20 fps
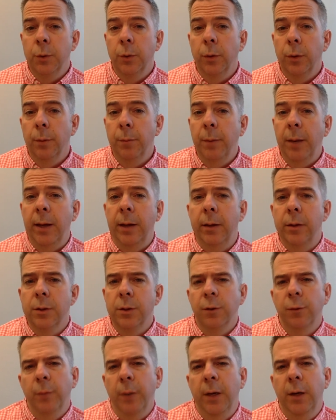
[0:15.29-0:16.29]
or the makers
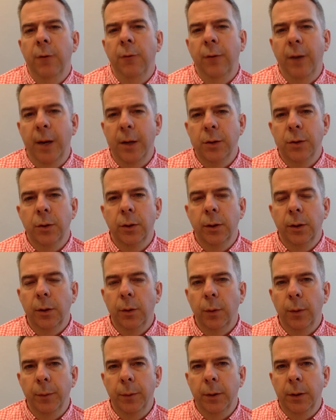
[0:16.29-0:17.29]
of manufacturing
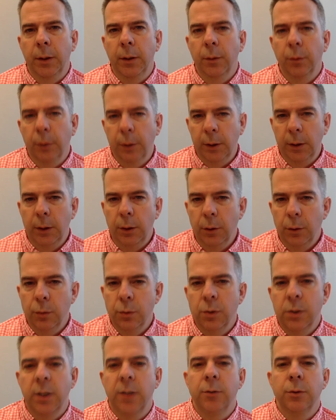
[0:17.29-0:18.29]
equipment, can really
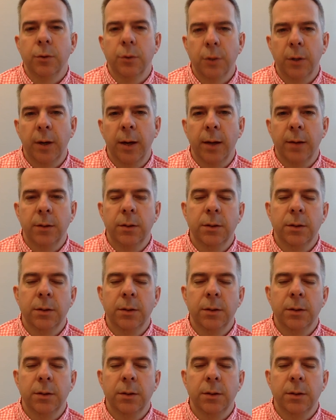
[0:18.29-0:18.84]
use SensorTracks.